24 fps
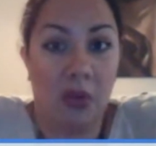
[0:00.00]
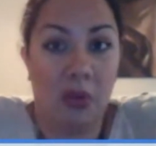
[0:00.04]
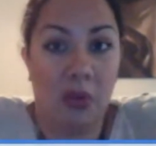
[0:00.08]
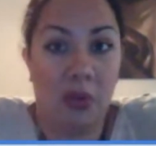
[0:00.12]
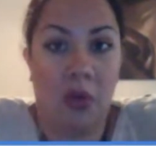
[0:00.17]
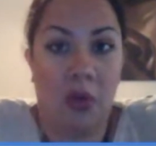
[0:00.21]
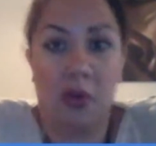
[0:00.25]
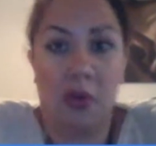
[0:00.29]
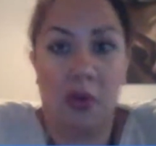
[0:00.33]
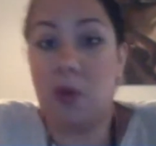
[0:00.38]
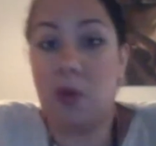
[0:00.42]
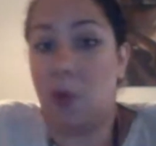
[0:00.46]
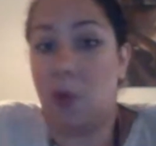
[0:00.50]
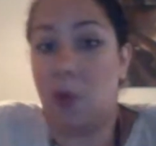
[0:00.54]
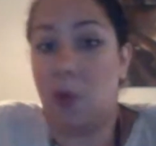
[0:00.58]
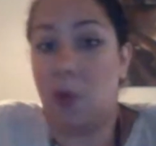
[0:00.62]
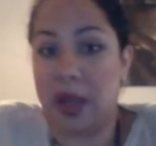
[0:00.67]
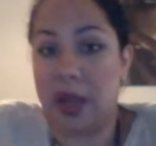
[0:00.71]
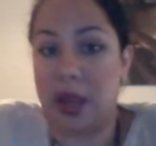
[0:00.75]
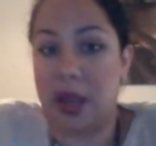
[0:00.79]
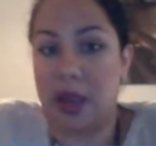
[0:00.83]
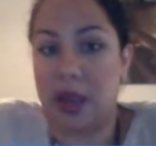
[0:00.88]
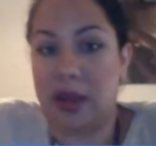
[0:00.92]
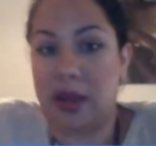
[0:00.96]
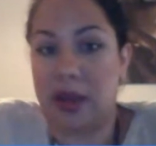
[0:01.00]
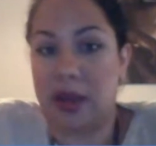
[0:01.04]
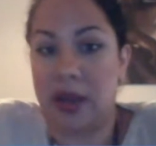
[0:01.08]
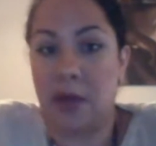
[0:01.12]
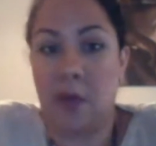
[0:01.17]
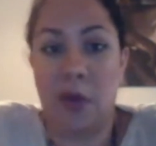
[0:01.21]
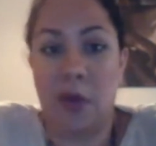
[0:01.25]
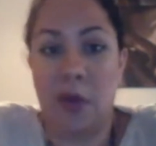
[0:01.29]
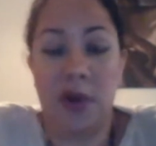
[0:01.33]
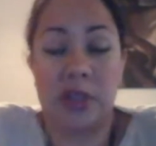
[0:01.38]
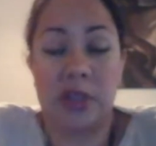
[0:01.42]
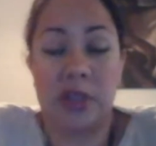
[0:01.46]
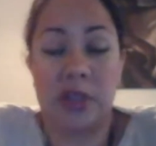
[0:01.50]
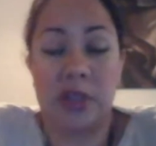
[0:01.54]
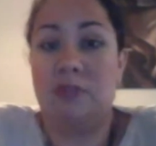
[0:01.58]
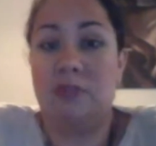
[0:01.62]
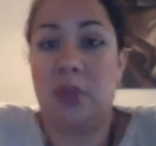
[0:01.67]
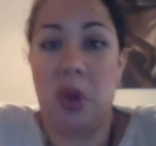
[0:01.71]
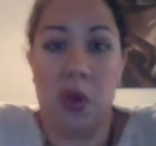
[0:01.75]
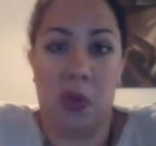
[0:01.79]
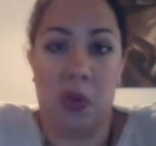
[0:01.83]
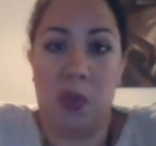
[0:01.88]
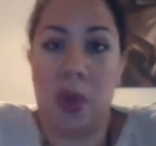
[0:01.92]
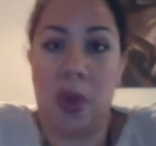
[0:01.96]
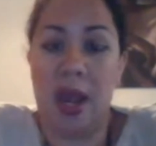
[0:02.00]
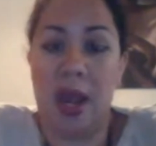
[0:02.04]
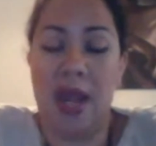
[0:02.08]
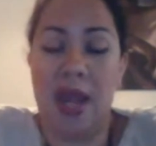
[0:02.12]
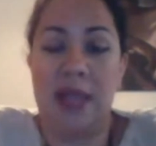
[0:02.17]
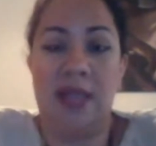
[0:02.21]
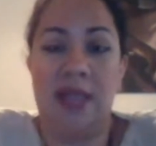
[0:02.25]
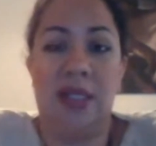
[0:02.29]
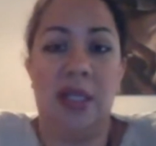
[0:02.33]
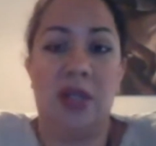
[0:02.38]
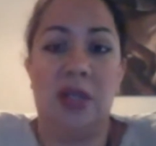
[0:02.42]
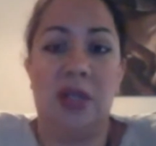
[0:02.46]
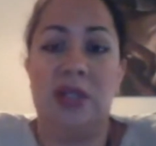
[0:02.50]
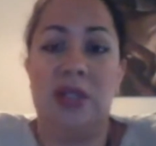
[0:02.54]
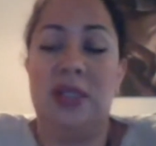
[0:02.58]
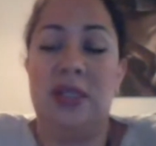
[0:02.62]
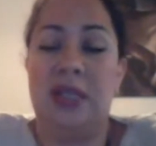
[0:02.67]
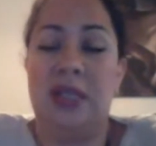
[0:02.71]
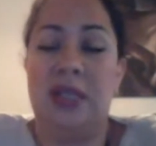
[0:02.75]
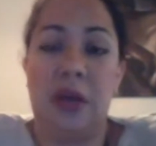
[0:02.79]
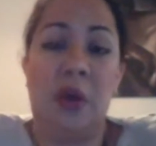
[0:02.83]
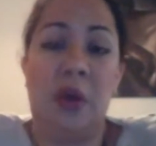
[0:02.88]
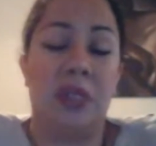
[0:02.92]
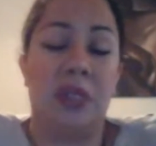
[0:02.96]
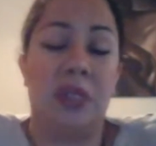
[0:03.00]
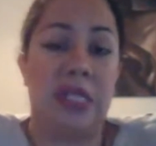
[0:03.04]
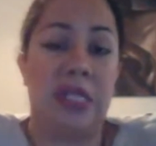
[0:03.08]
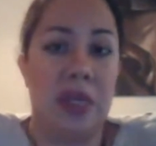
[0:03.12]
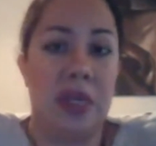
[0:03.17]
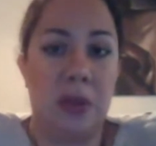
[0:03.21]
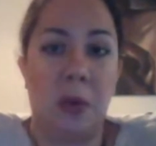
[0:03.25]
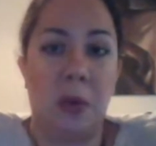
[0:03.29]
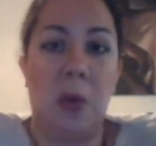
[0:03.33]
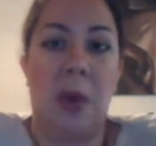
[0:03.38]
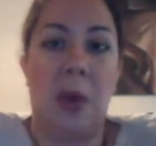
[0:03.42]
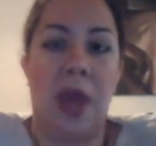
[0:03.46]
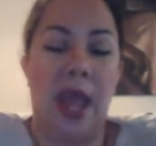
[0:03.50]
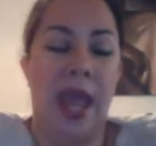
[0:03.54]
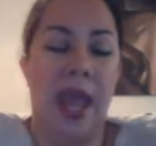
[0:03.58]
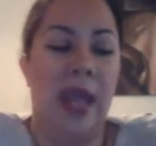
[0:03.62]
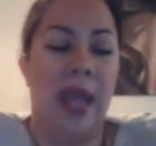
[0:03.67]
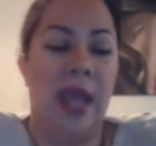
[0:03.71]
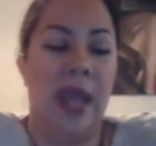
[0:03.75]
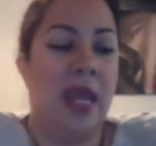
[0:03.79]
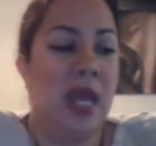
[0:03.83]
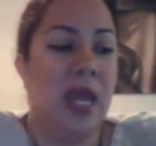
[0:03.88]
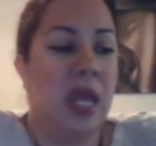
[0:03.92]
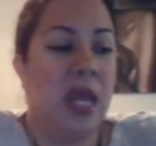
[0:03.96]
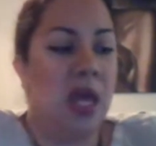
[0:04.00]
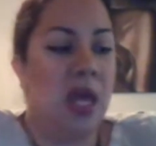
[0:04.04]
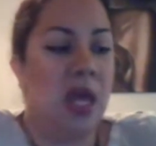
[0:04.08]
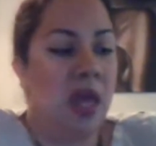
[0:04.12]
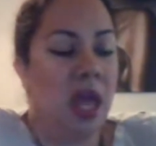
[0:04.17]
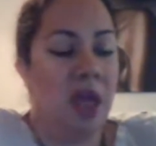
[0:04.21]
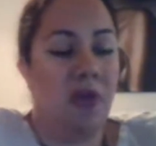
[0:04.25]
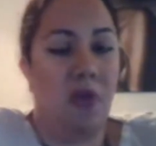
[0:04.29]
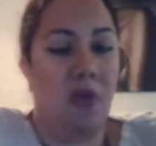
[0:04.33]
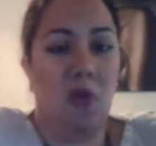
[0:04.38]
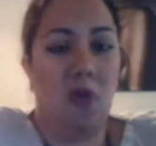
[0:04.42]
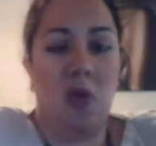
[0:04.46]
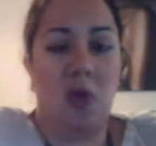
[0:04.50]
staying at home or working. It works both ways. There's guilt either way.